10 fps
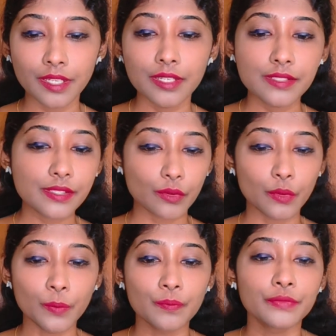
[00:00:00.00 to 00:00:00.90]

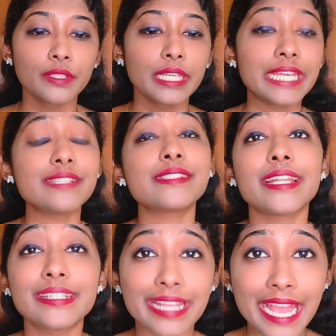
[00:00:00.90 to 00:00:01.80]
So he
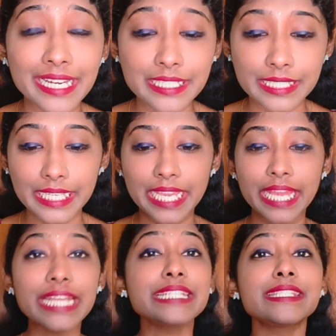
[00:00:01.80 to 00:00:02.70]
said that
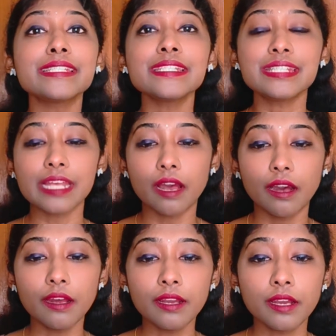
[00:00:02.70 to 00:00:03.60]
it is
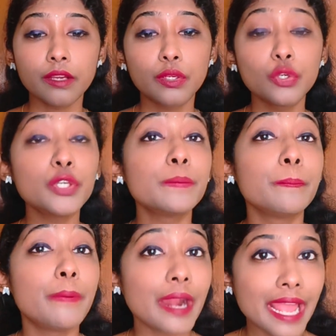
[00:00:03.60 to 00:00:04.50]
a good
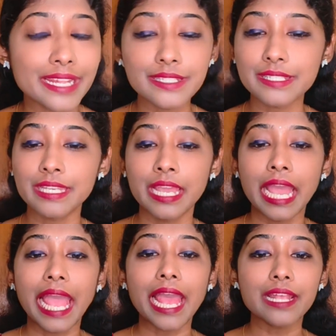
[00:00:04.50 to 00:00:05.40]
branch
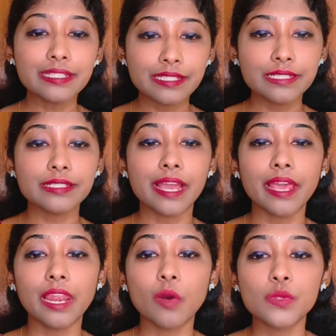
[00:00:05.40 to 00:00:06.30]
as it
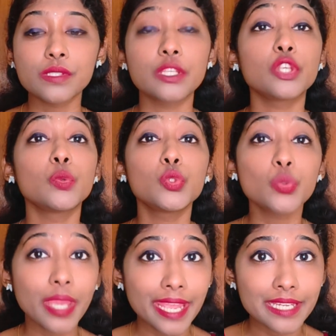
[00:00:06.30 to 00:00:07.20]
allows you
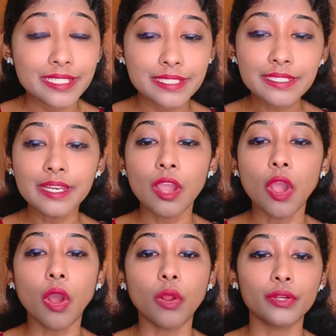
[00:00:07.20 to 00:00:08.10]
to enter
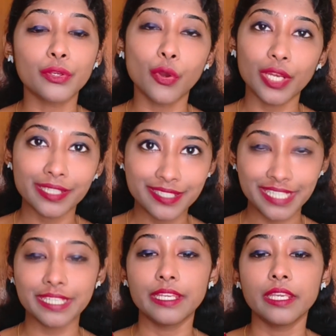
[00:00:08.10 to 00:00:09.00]

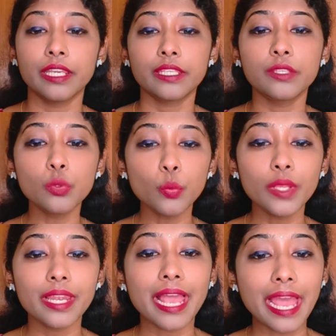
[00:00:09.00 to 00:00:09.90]
oncology. You
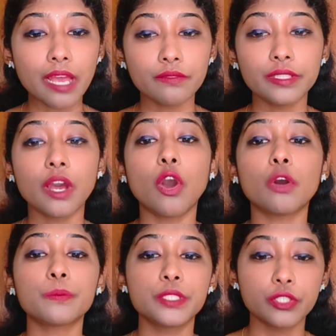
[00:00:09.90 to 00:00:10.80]
will have the
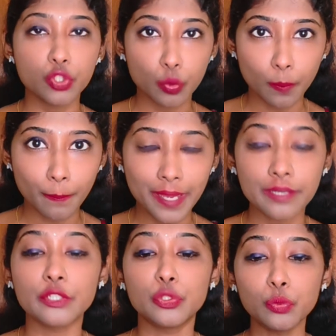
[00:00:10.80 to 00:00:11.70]
option to
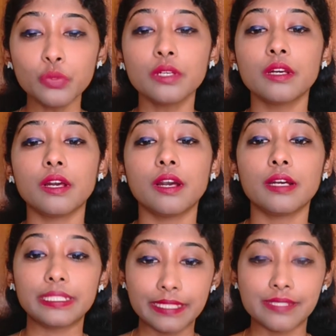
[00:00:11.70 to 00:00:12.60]
do
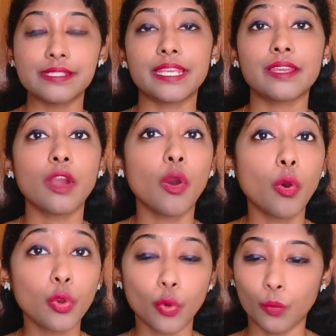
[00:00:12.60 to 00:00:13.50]
this thing,
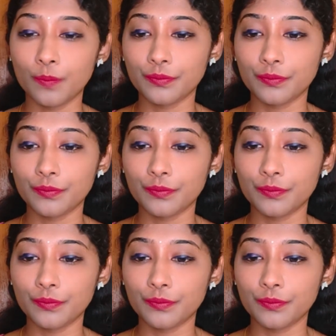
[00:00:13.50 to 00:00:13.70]
onco,